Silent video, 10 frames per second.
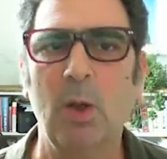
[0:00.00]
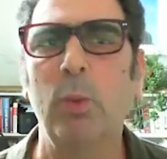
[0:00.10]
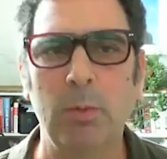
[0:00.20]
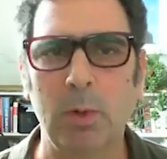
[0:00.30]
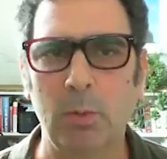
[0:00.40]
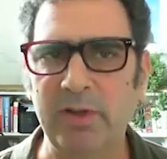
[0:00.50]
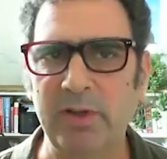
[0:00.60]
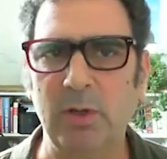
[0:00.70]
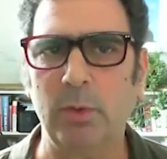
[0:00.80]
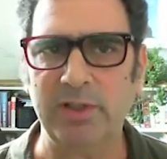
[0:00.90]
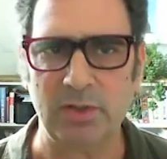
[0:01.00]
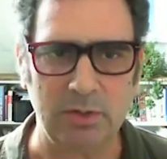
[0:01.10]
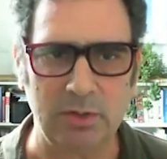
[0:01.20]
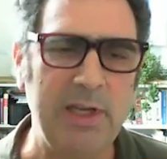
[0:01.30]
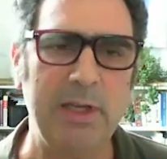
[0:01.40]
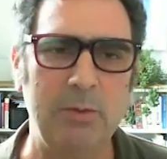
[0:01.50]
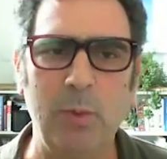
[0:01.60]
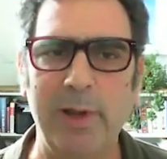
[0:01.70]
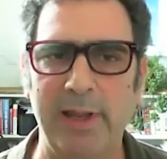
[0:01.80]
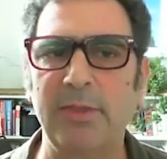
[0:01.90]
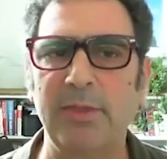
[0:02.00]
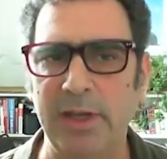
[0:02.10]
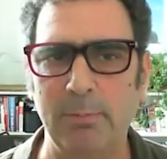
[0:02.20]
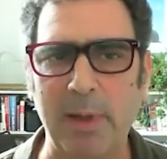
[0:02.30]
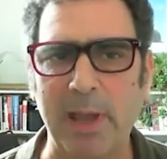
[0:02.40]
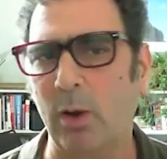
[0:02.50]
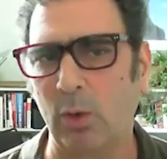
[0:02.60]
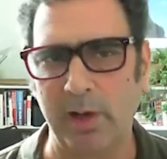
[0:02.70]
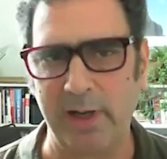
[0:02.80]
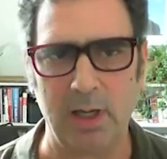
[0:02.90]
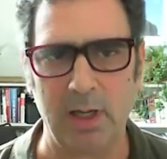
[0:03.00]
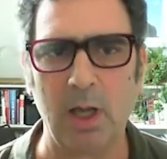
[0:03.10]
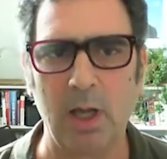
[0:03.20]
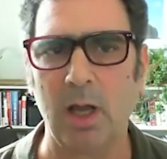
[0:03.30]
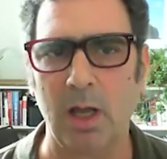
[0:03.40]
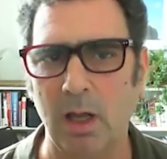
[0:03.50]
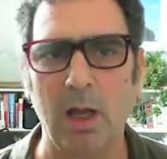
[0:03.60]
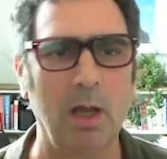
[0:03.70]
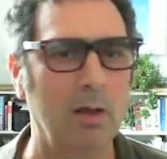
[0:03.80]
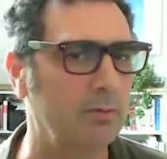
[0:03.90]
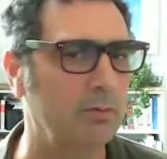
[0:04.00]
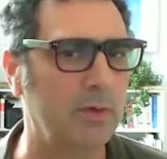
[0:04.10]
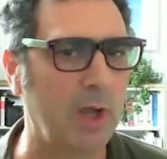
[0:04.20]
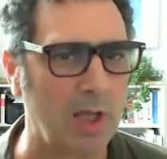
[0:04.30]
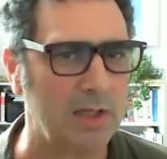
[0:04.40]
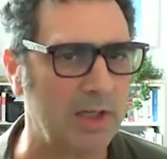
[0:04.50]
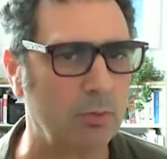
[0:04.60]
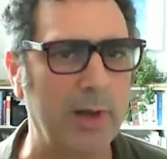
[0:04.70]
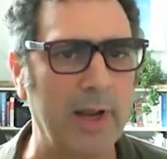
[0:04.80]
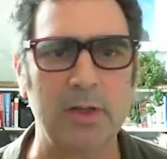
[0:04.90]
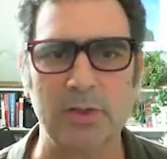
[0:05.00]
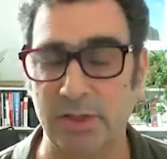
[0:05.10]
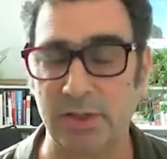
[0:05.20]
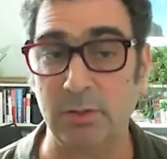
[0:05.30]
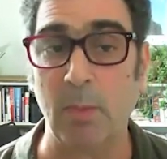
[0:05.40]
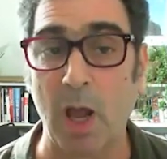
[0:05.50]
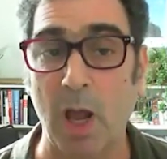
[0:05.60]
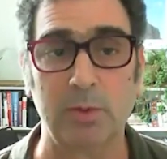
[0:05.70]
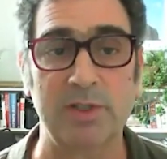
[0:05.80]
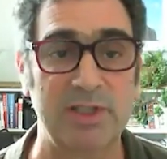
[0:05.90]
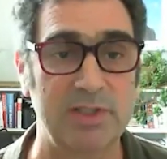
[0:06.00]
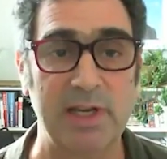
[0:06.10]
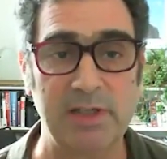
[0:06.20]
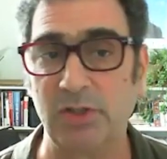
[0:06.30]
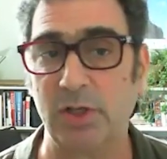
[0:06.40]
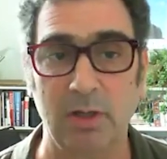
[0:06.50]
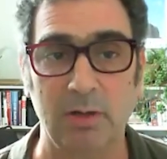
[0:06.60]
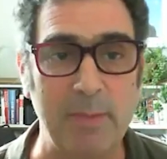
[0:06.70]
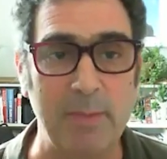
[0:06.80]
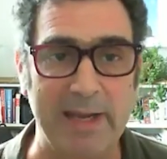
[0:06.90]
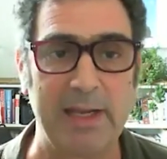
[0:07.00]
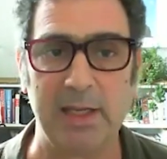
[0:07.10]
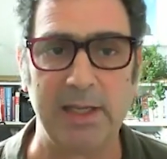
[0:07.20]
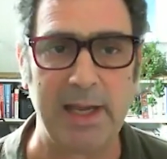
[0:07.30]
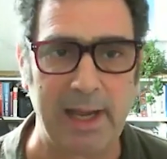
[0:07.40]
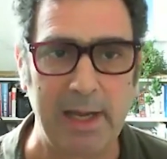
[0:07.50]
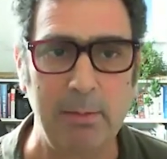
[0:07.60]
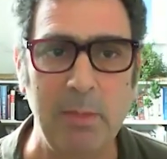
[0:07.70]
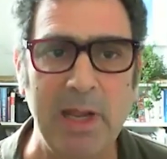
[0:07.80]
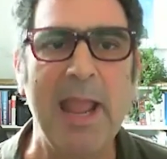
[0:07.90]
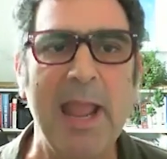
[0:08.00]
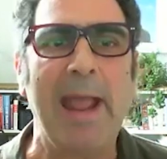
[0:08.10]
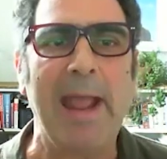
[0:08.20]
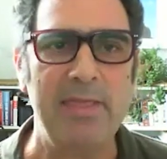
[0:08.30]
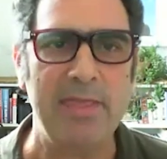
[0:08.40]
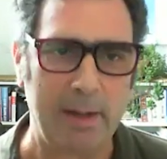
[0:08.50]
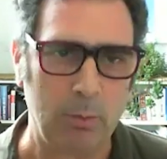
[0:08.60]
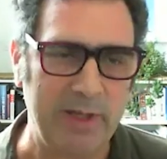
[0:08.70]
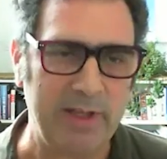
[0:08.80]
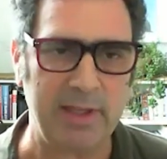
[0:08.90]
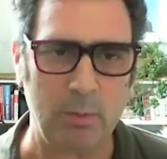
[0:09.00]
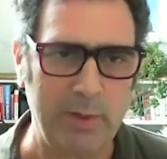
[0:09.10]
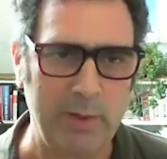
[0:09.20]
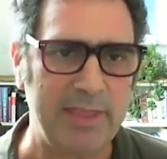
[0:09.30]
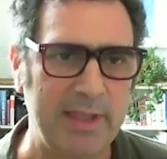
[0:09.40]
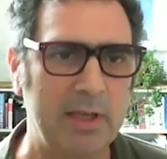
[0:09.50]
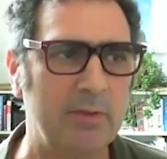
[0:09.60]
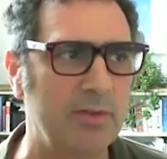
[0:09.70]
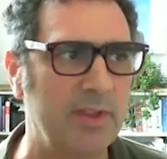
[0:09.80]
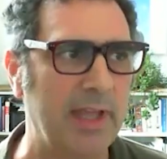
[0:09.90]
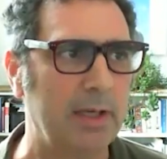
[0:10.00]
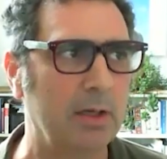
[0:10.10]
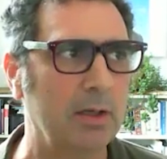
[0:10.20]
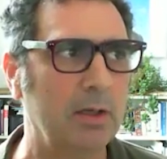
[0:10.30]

We were really going to lead with the empowering of content creators, the democratization of making a game, and that we think of that